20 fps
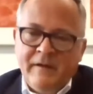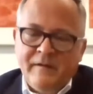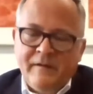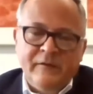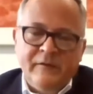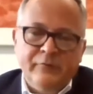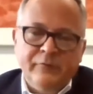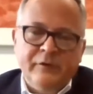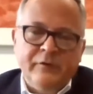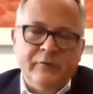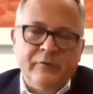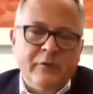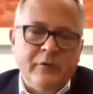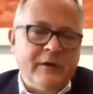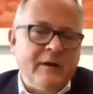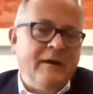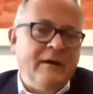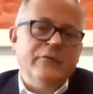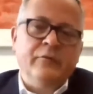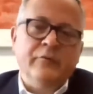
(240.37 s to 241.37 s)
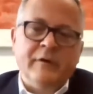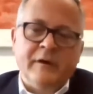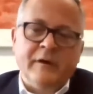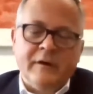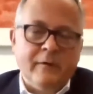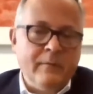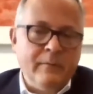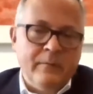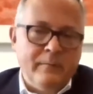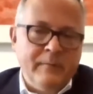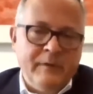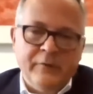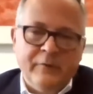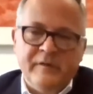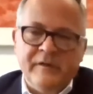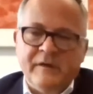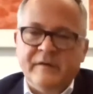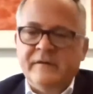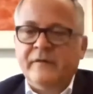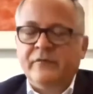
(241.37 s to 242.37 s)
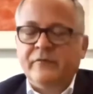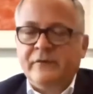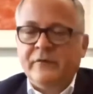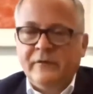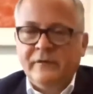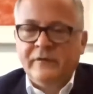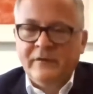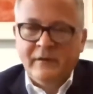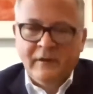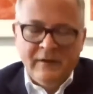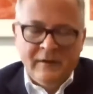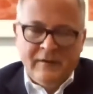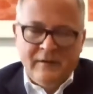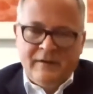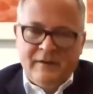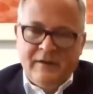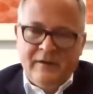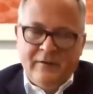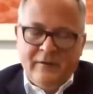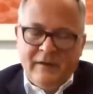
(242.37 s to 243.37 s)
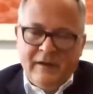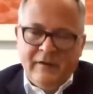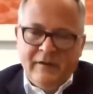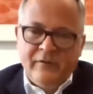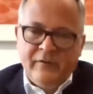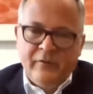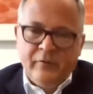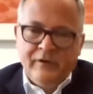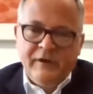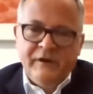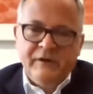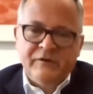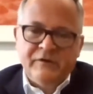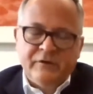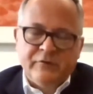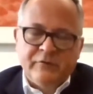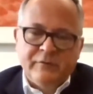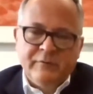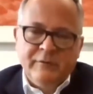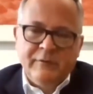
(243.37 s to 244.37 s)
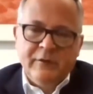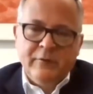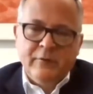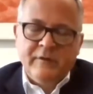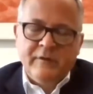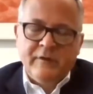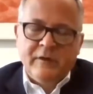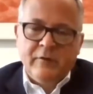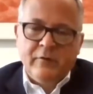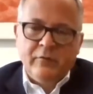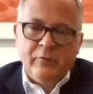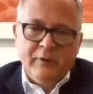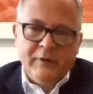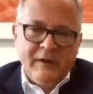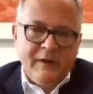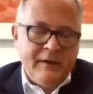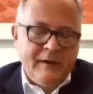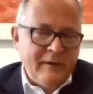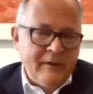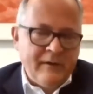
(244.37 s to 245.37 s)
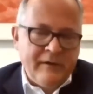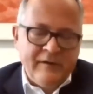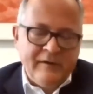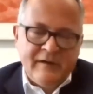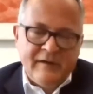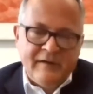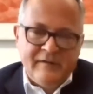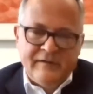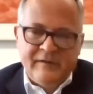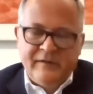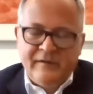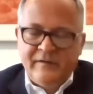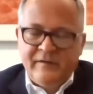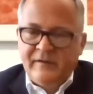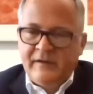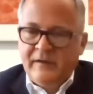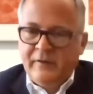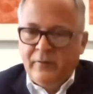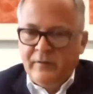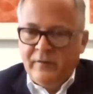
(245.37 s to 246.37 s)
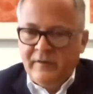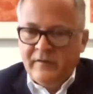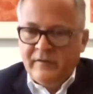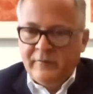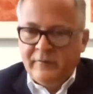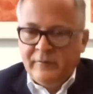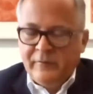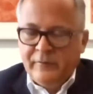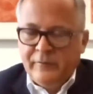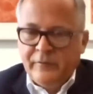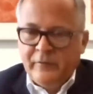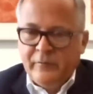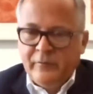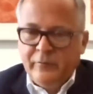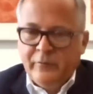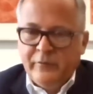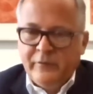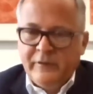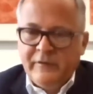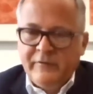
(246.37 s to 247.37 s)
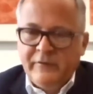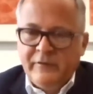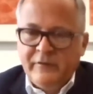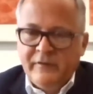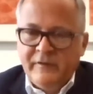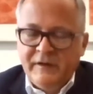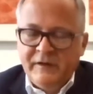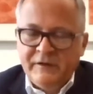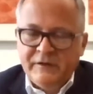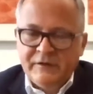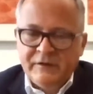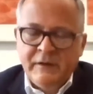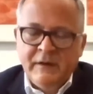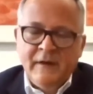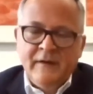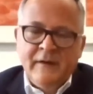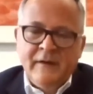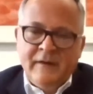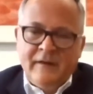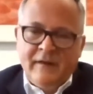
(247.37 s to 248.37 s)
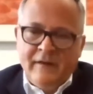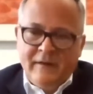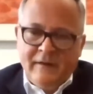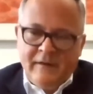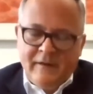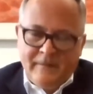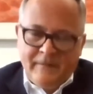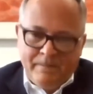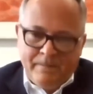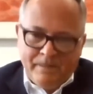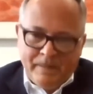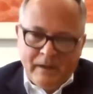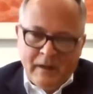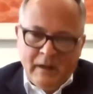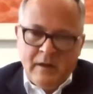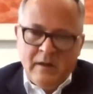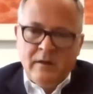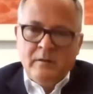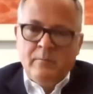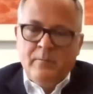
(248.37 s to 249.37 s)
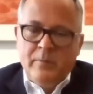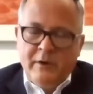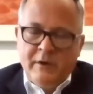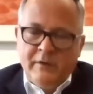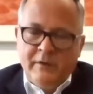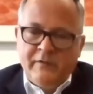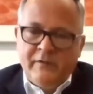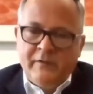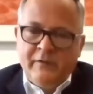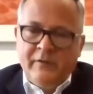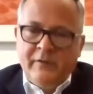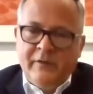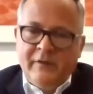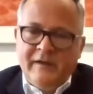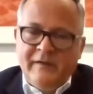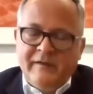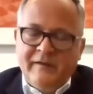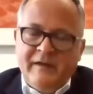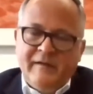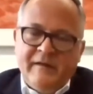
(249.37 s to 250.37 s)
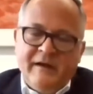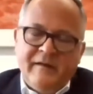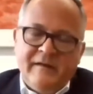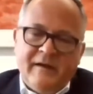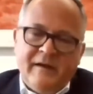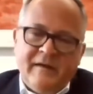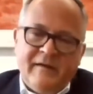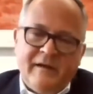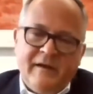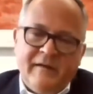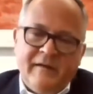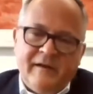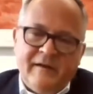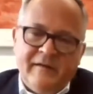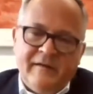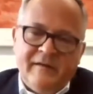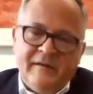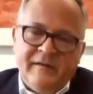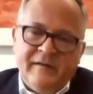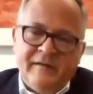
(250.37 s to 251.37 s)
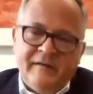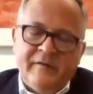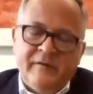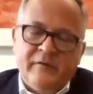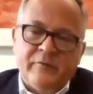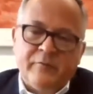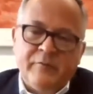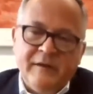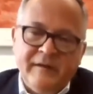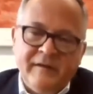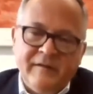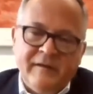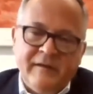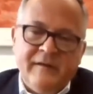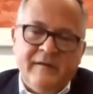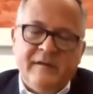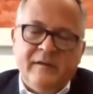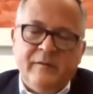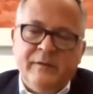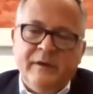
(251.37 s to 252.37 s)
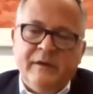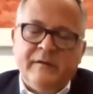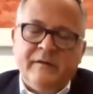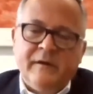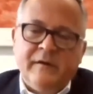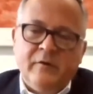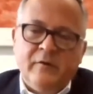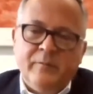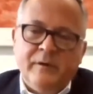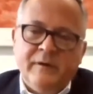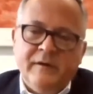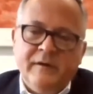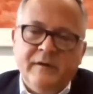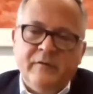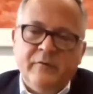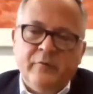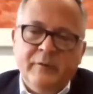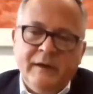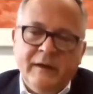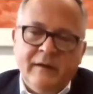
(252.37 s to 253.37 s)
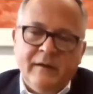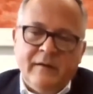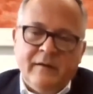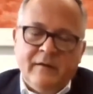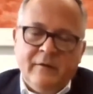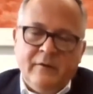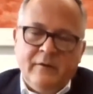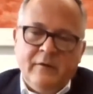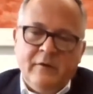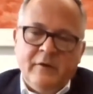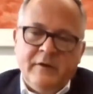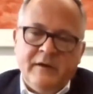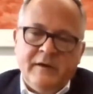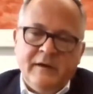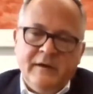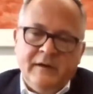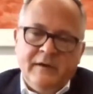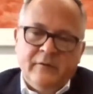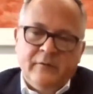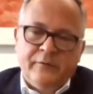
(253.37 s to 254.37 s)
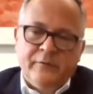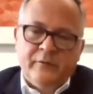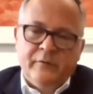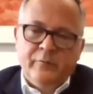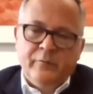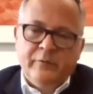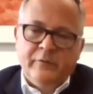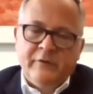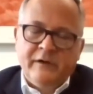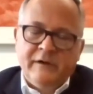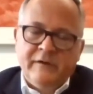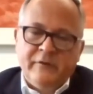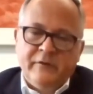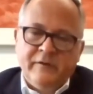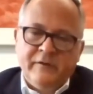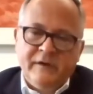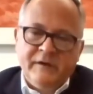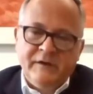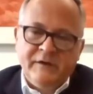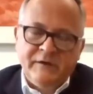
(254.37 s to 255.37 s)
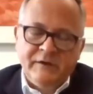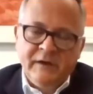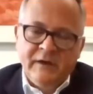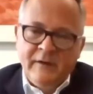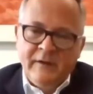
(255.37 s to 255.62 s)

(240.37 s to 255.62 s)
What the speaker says: that wouldn't work elsewhere because they're different. And so each country will go their own way. And in that sense, I don't think there is a first mover advantage. But as I said, the risk is that big tech companies will lock in the first mover advantage,